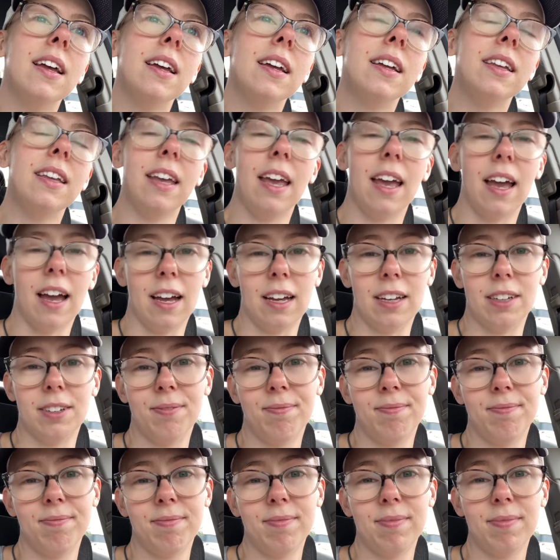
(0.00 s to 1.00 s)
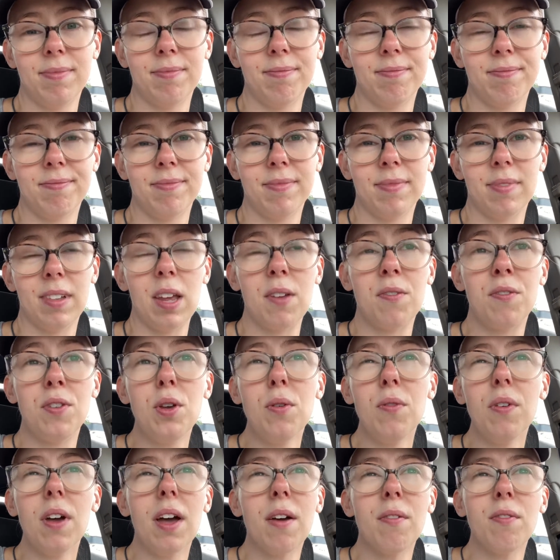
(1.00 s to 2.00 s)
yeah, if
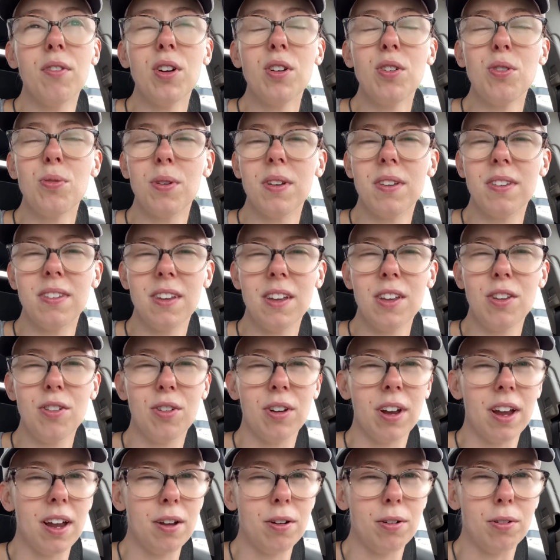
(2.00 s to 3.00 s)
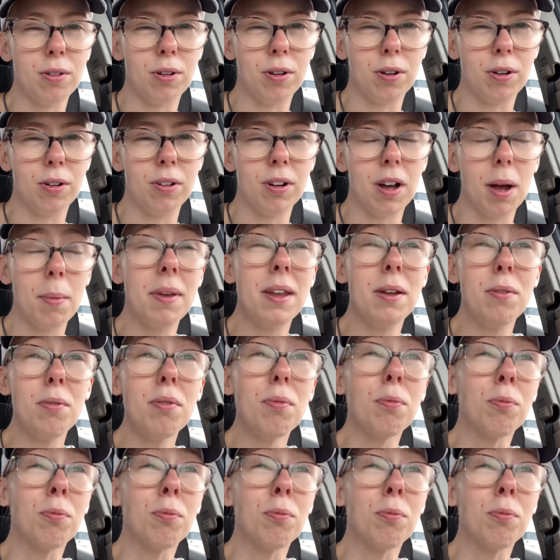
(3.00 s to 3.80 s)
you've ever twisted your ankle, I mean, it was